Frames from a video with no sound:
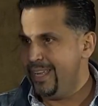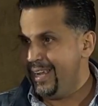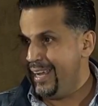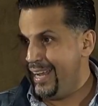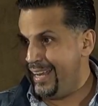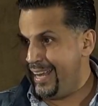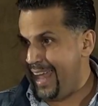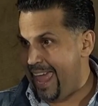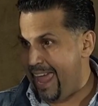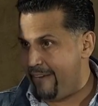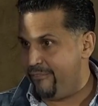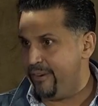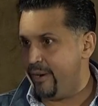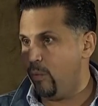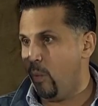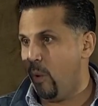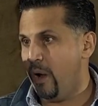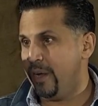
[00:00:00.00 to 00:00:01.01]
and
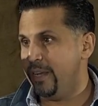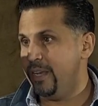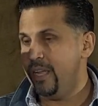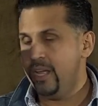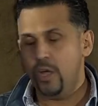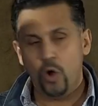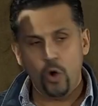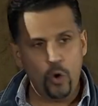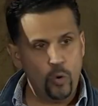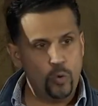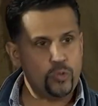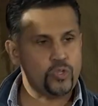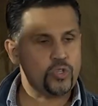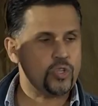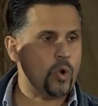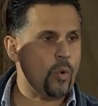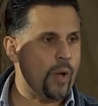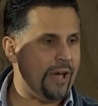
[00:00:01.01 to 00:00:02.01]
everyone
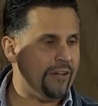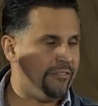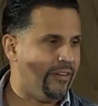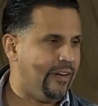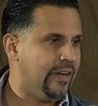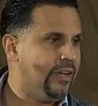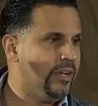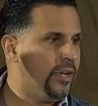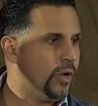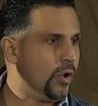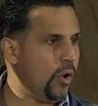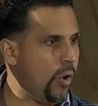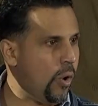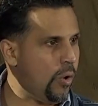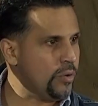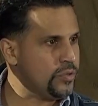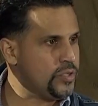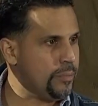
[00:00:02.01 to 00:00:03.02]
whosoever
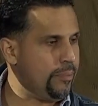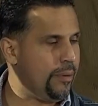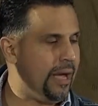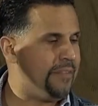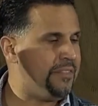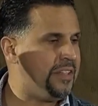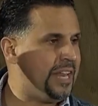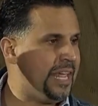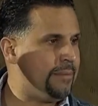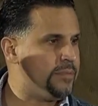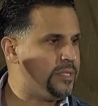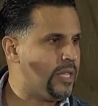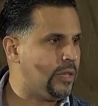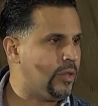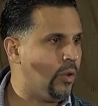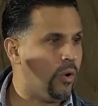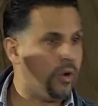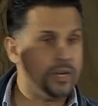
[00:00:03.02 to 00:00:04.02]
calls upon the name of the
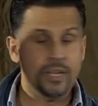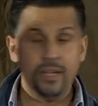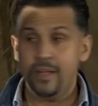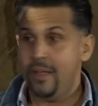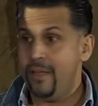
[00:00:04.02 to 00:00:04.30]
Lord